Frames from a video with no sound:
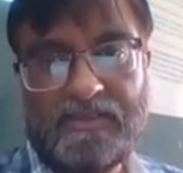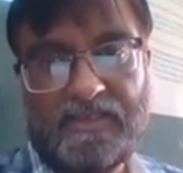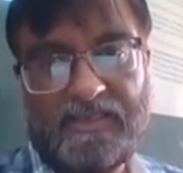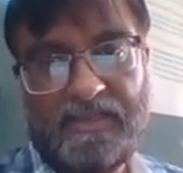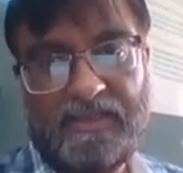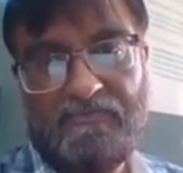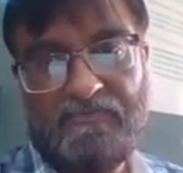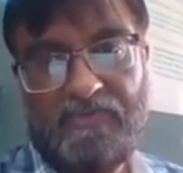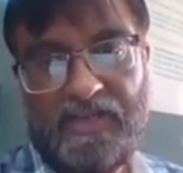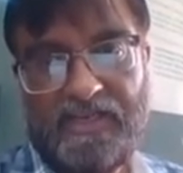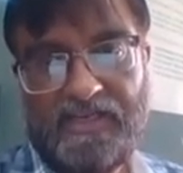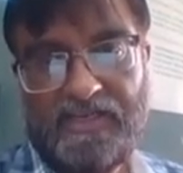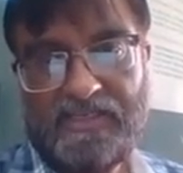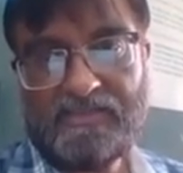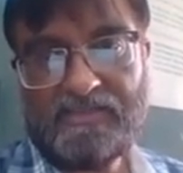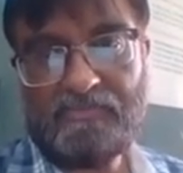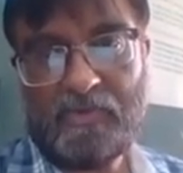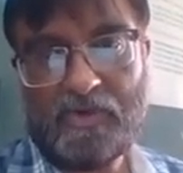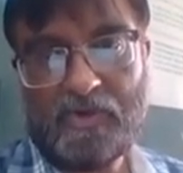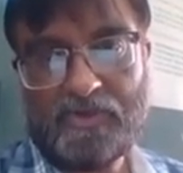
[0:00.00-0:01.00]
Caffeine
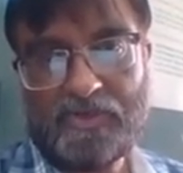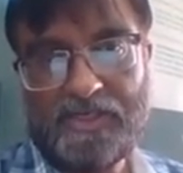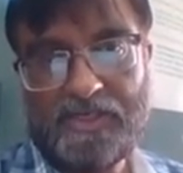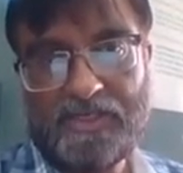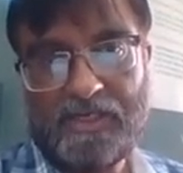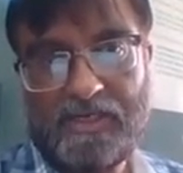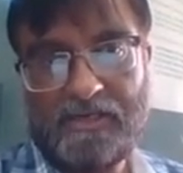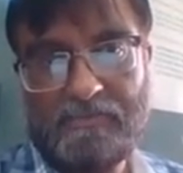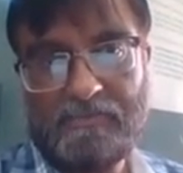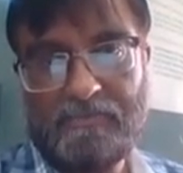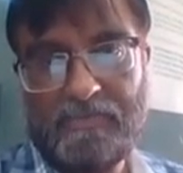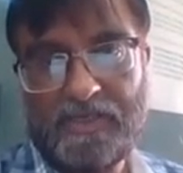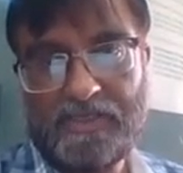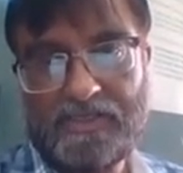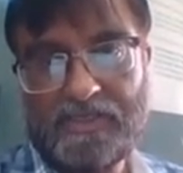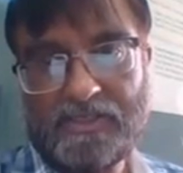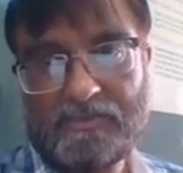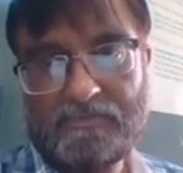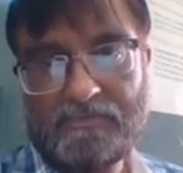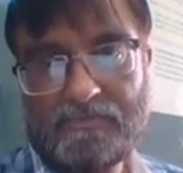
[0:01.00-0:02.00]
is moderately
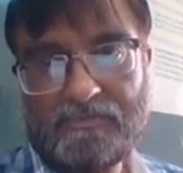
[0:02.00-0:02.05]
bitter